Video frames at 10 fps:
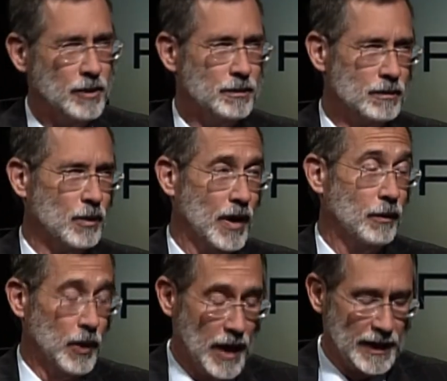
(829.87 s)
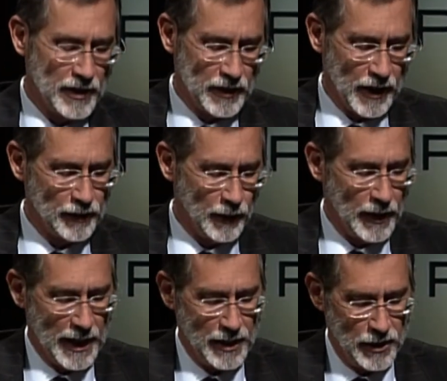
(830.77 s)
you were not successful,
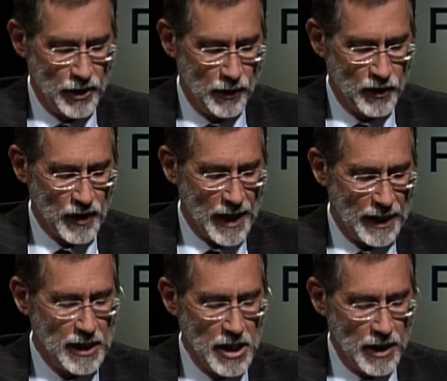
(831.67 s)
and you said